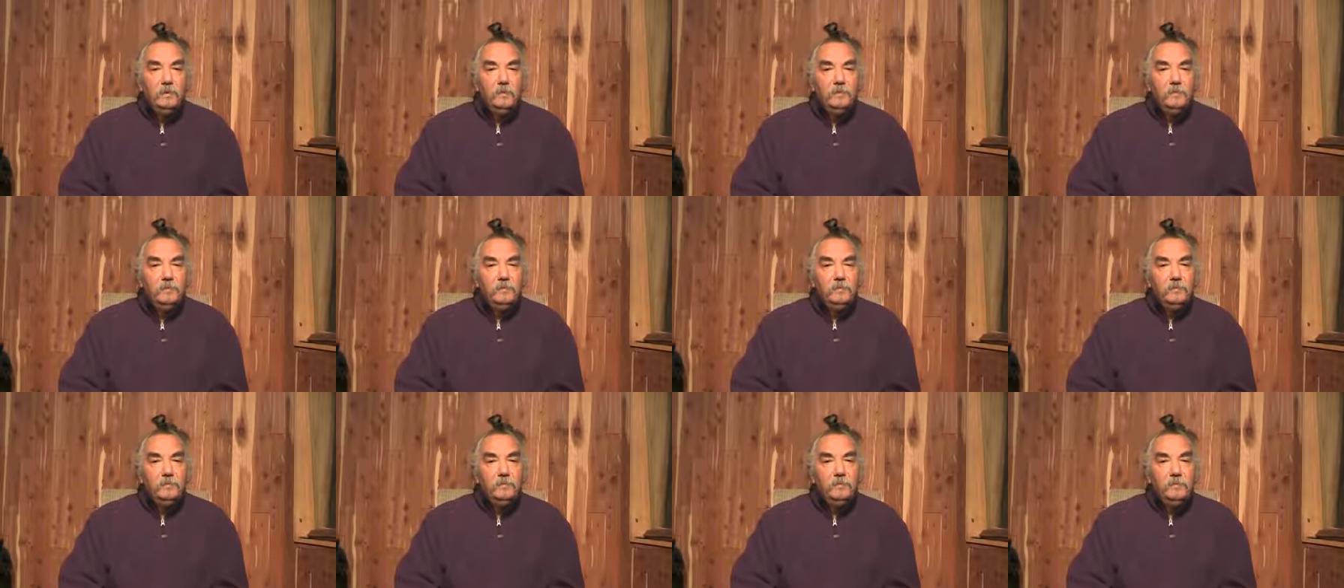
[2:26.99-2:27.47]
see,
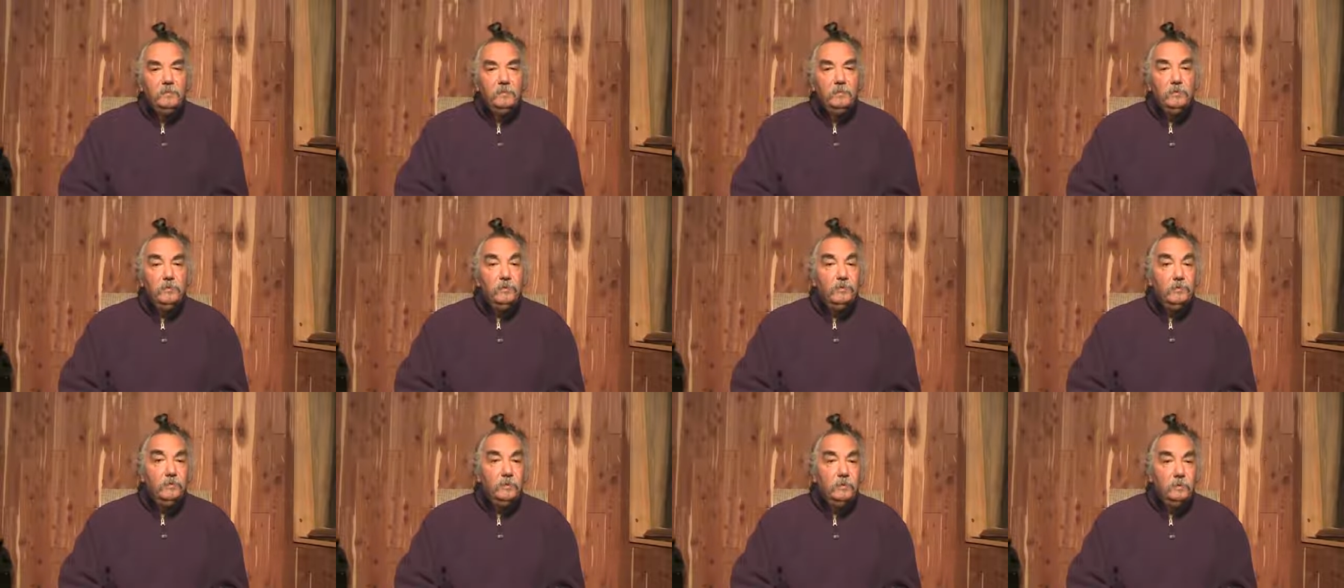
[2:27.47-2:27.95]
the
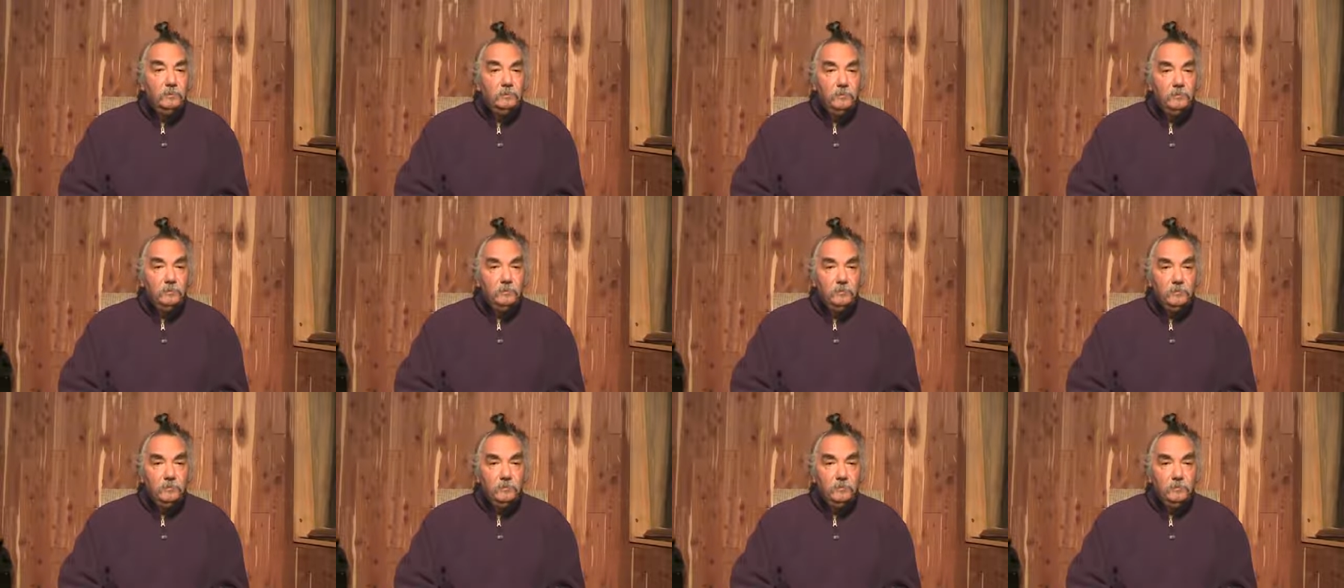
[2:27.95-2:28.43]
neutral
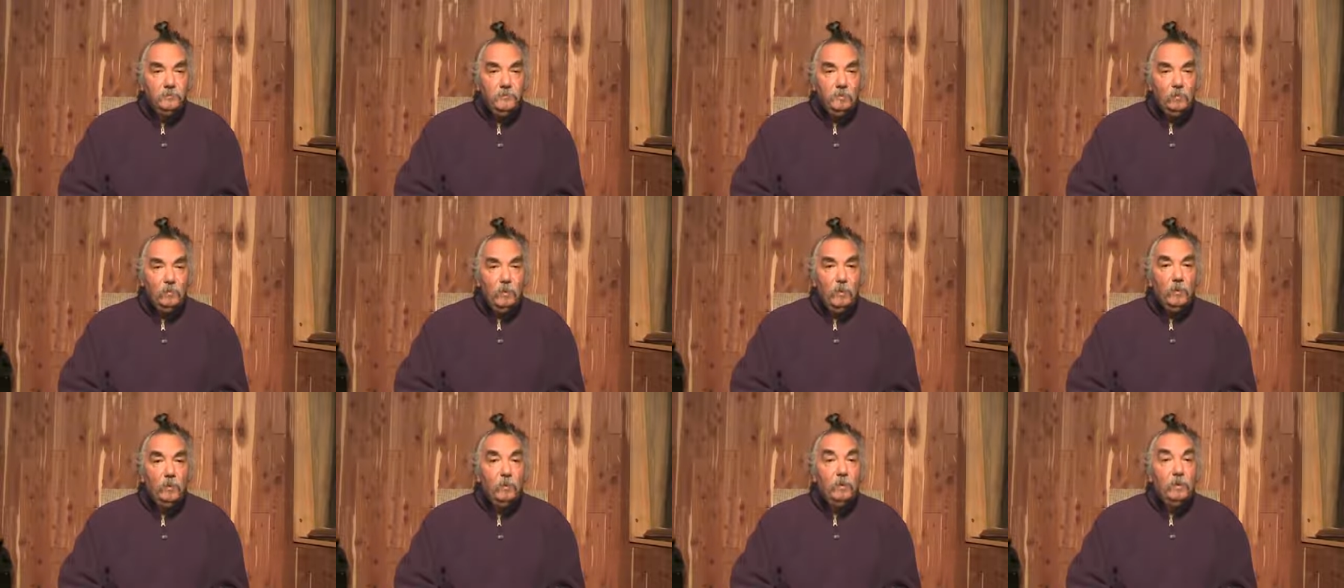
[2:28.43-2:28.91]

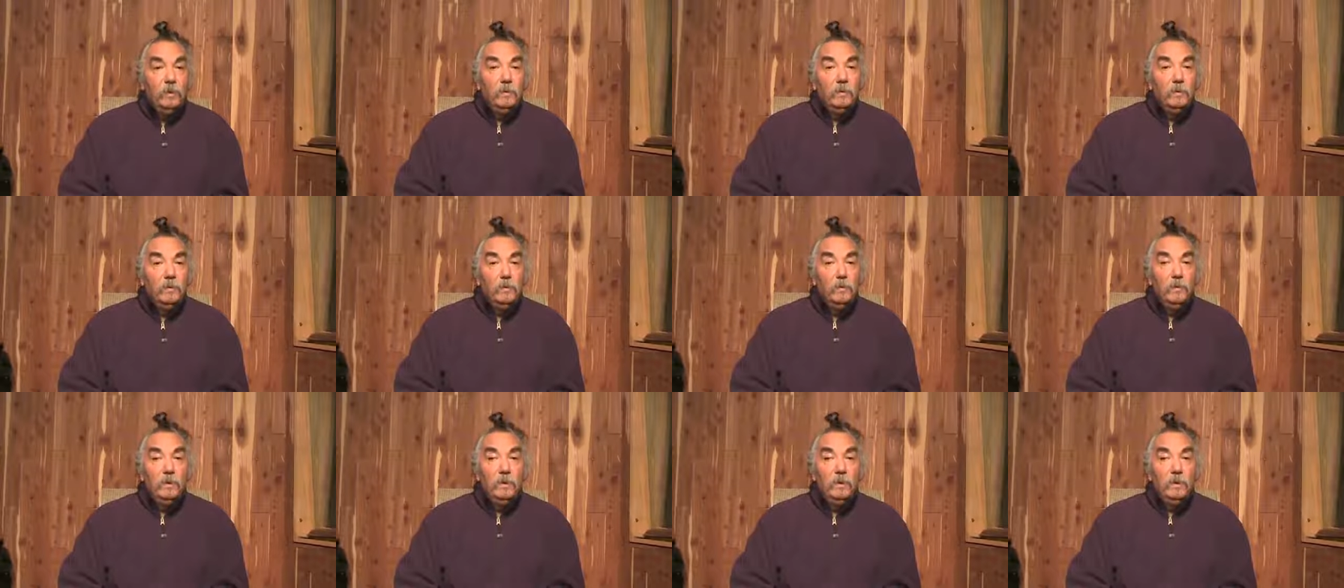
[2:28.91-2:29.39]
where we,
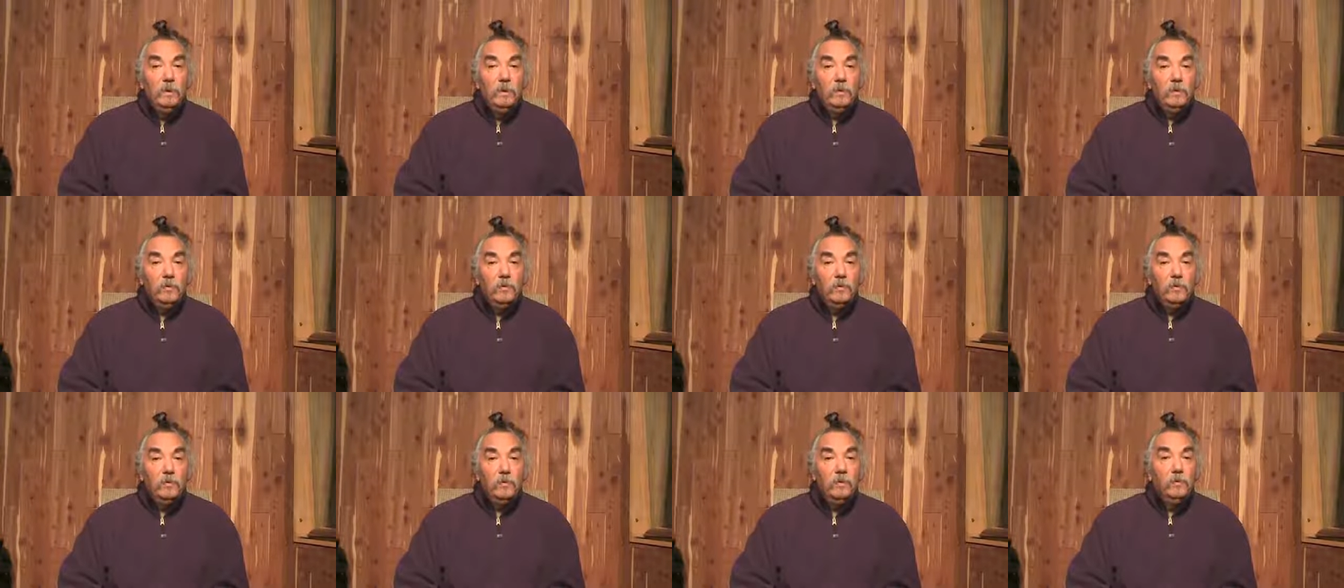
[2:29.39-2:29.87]
we
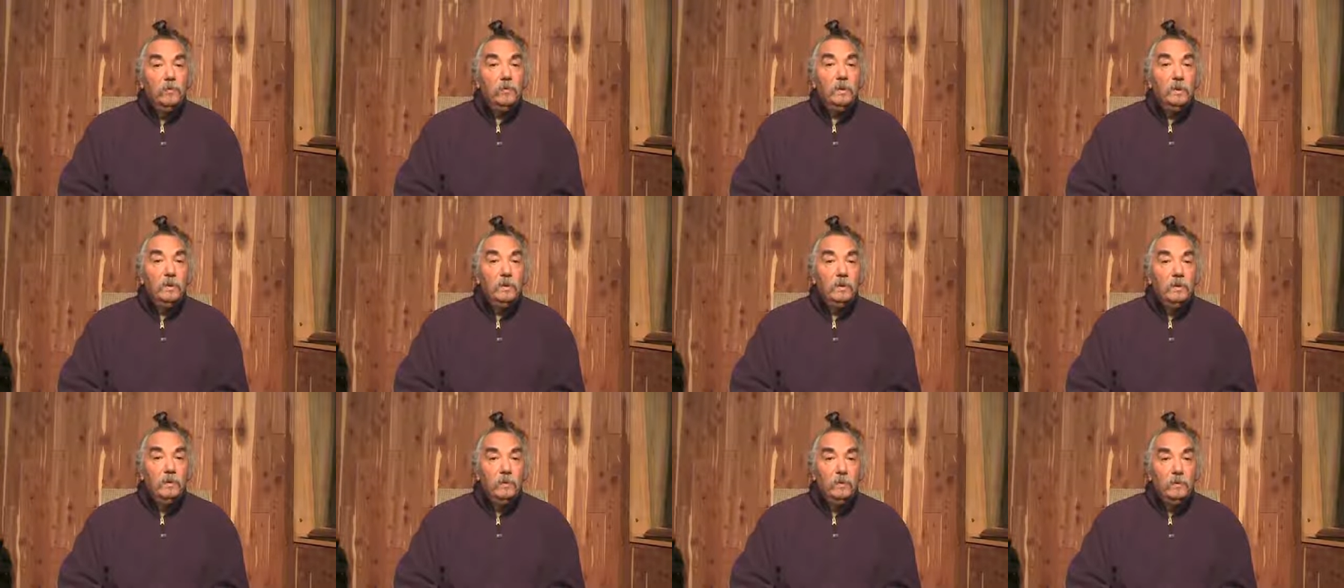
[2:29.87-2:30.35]
are so
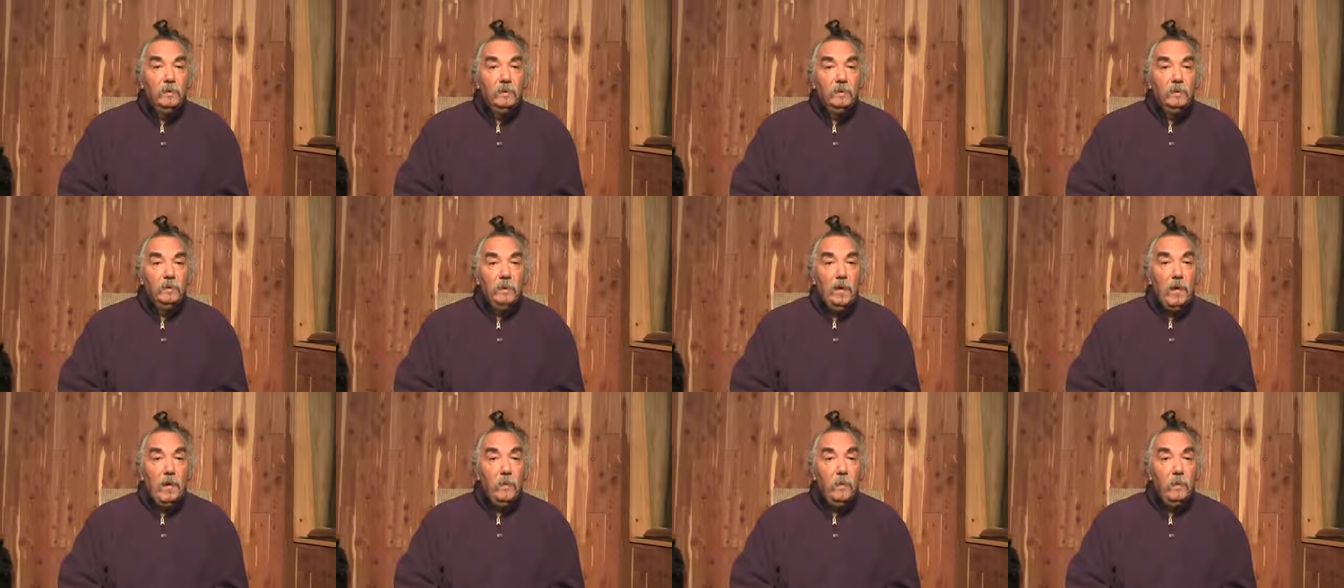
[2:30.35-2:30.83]
clear we're
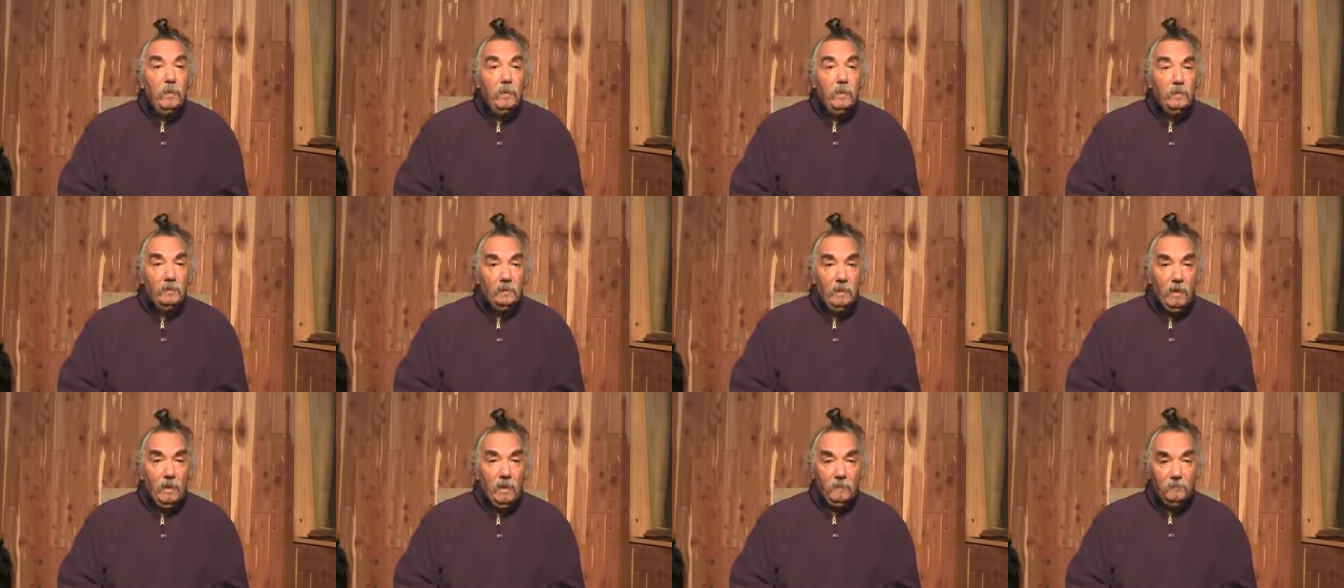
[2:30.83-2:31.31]
allowing
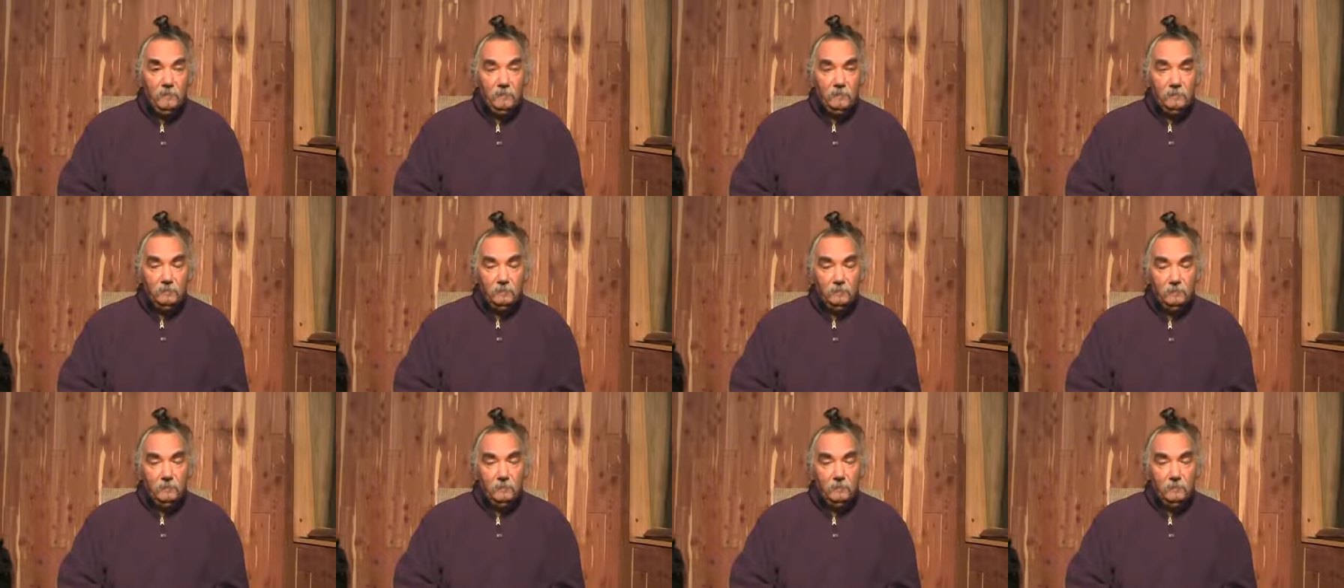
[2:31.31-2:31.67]
it to happen